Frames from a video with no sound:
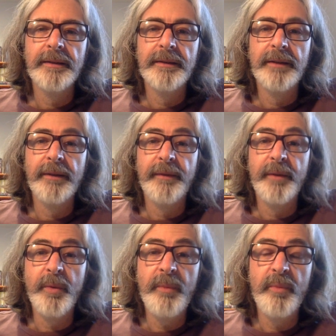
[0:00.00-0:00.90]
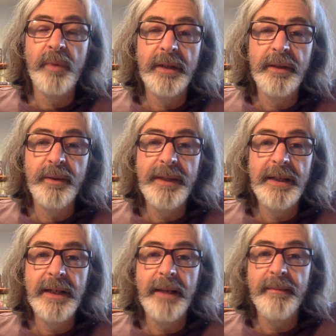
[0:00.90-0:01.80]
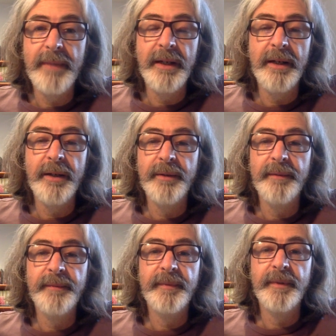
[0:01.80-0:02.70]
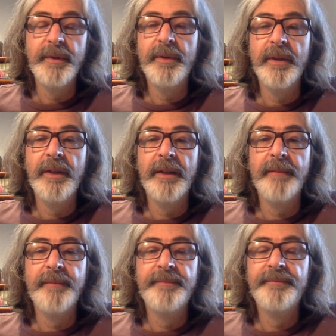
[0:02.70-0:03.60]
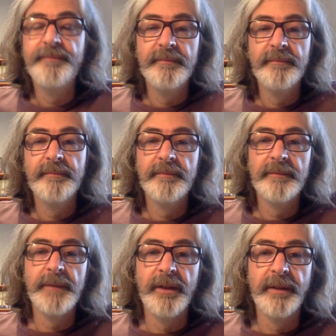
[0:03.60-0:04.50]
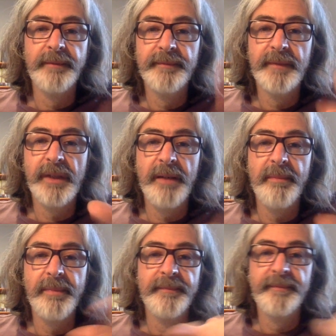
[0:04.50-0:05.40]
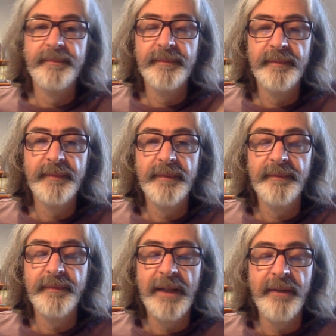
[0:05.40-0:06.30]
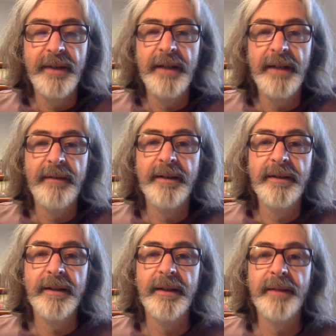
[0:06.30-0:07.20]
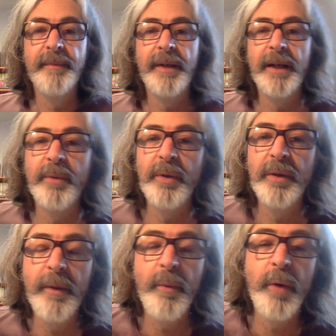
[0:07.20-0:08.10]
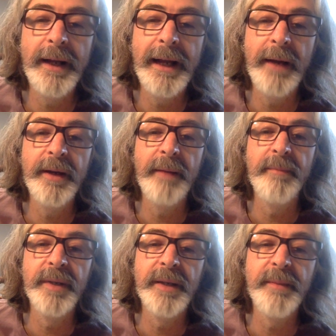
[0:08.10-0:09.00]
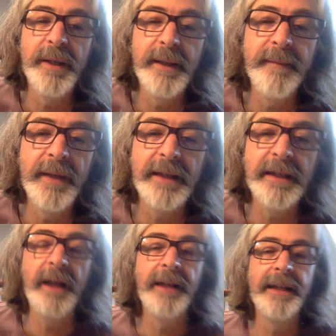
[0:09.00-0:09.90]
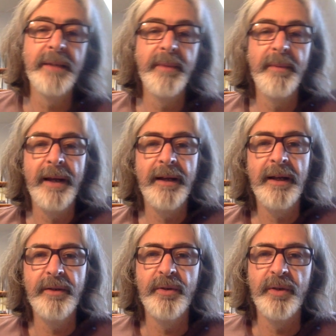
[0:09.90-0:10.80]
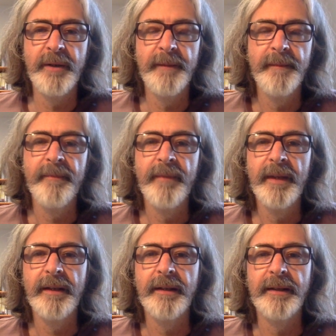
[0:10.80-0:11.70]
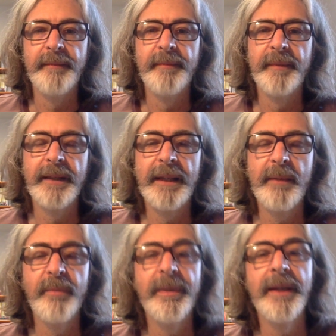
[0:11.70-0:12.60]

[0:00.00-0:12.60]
So if you want one, you need to let me know. You can, type down there, and I will work out numbers, but it's likely to be about 100, and they will be